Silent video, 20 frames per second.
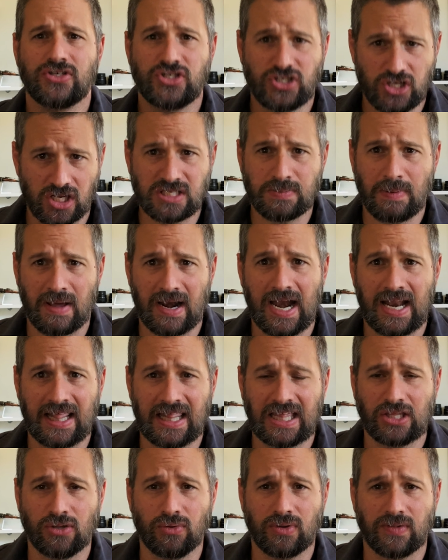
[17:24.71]
Just about
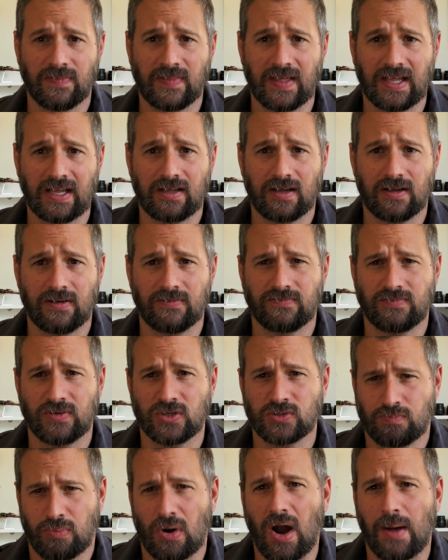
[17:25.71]
anything you could think of,
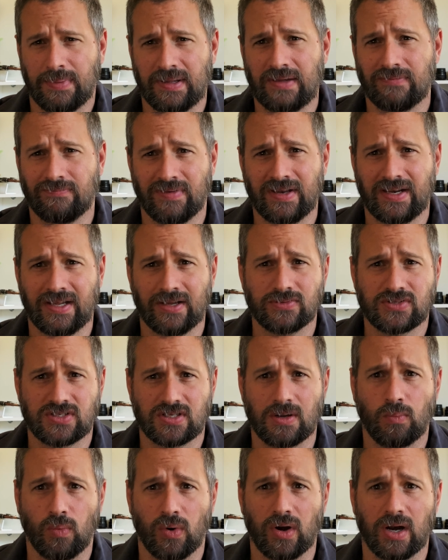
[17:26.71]
there's probably a video
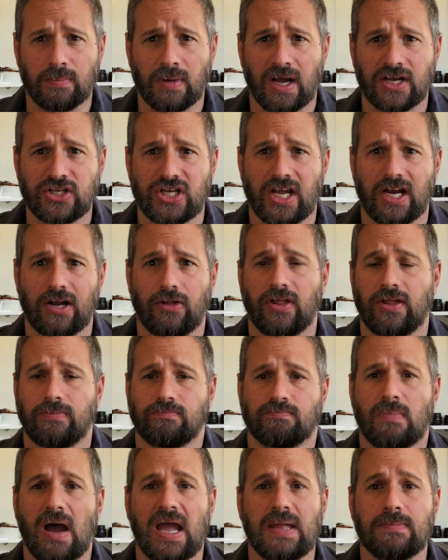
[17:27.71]
somewhere in my channel that
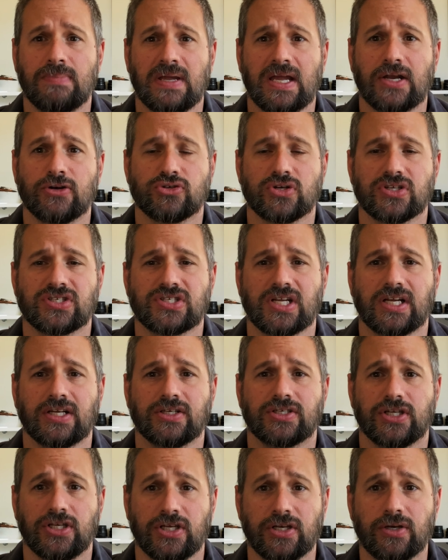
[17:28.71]
might be interesting
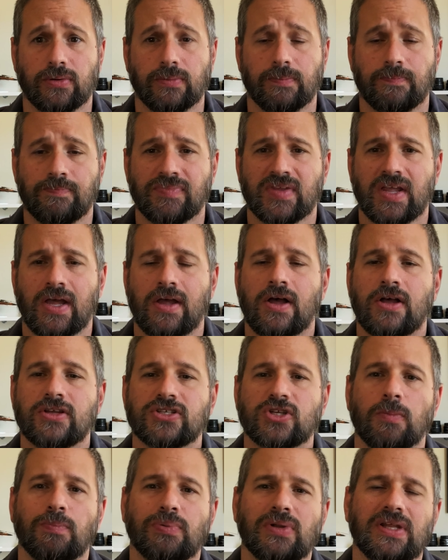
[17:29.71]
to you.
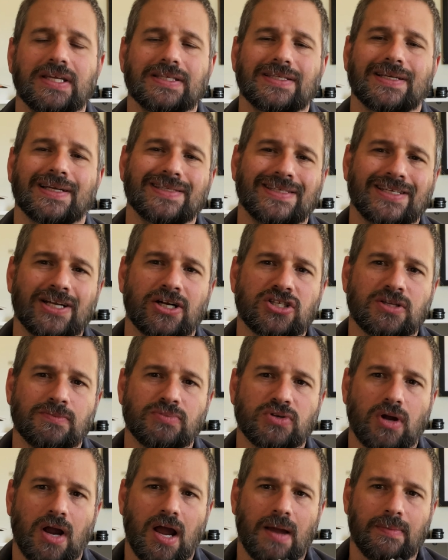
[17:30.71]
So please consider
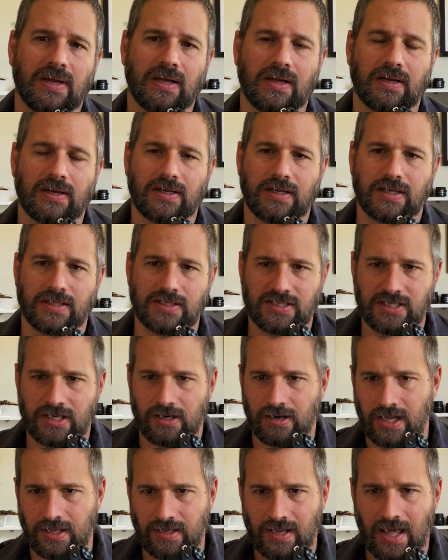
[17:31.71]
subscribing,
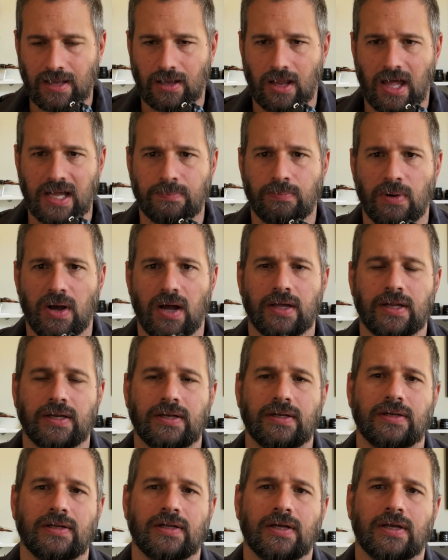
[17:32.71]
consider hitting that like
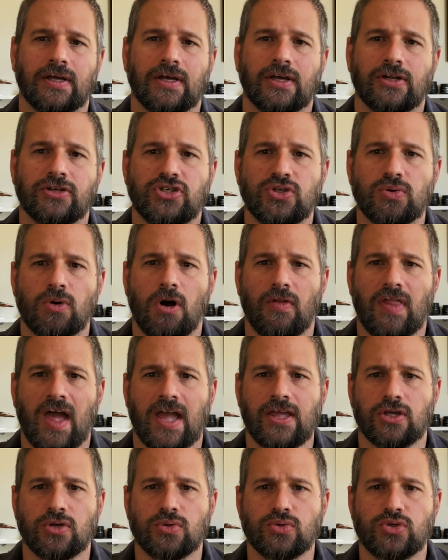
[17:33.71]
button, do all
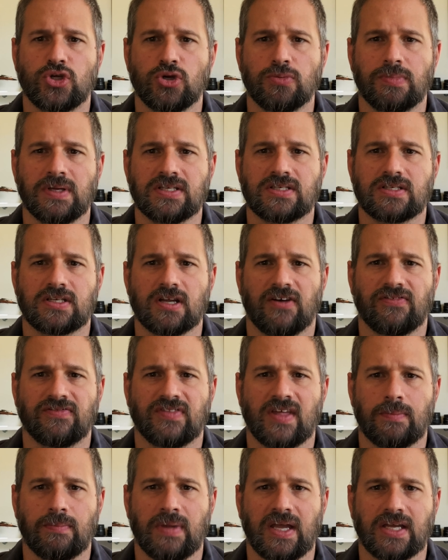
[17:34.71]
that YouTubey stuff
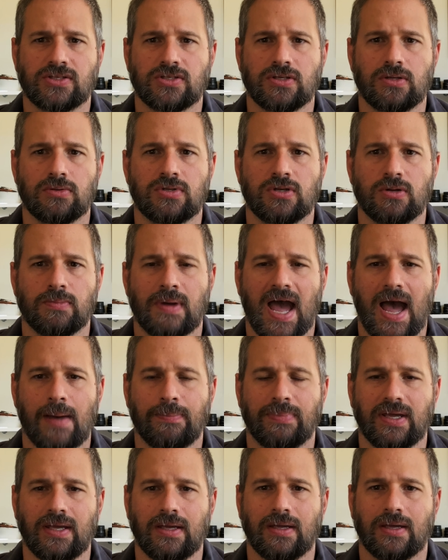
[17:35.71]
that makes YouTube
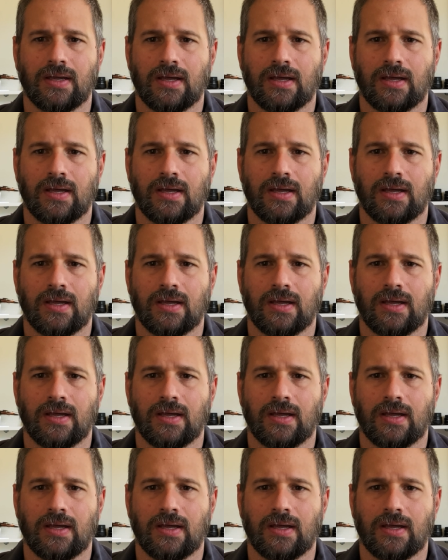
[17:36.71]
happy.